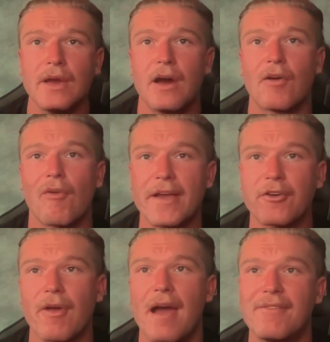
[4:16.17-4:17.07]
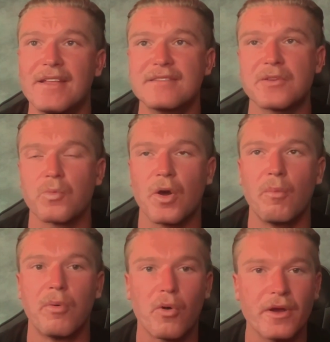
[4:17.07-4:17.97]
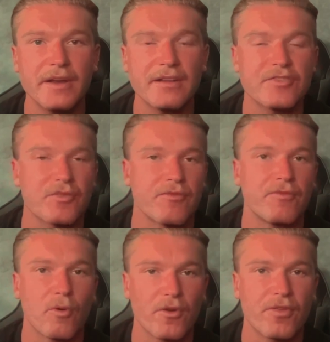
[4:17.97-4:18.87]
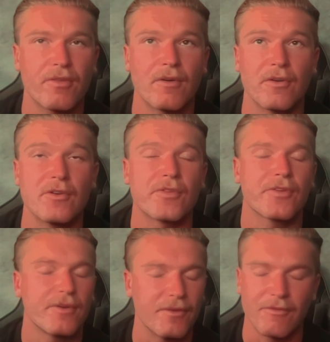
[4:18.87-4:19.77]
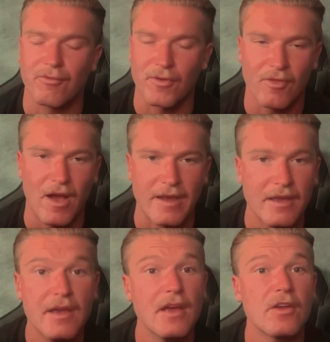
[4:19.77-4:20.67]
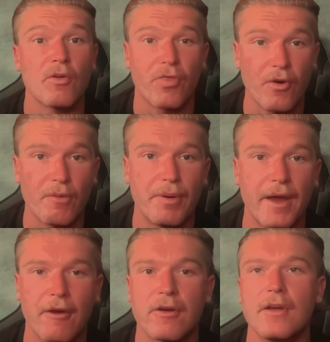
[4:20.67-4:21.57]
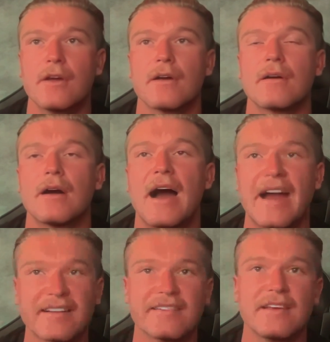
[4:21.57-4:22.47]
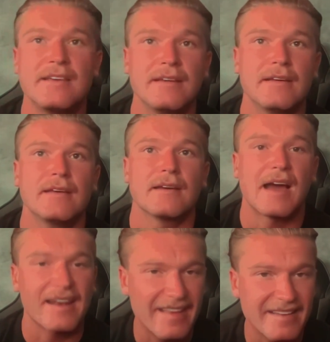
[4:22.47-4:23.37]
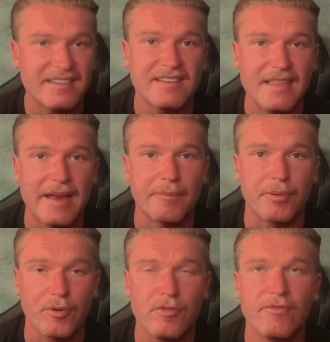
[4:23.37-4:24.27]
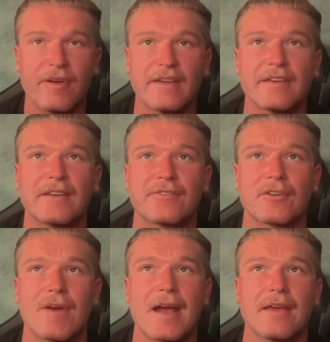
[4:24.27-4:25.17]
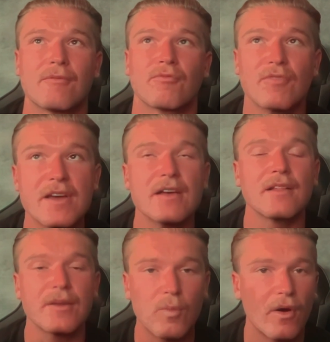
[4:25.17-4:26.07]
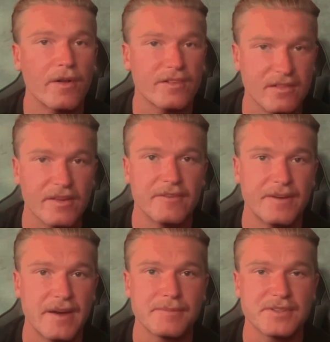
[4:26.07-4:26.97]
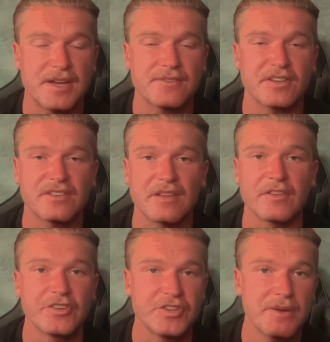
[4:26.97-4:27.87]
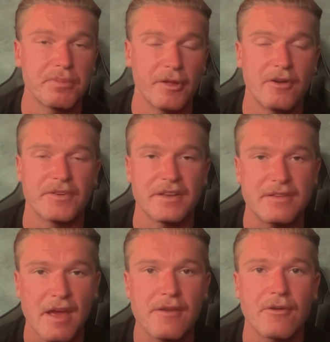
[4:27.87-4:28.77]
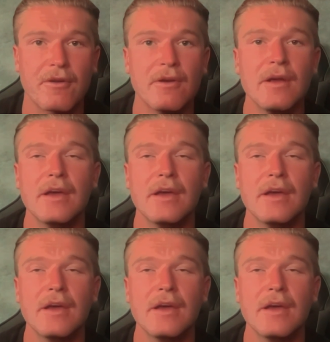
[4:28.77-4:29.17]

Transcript: Uh, Ryker Evans and Will Borgen is your fourth or your, th- your fourth line, your third pair. Honestly, I'd like to see that improve. I think if the Kraken really want to solidify themselves as a legit playoff contender,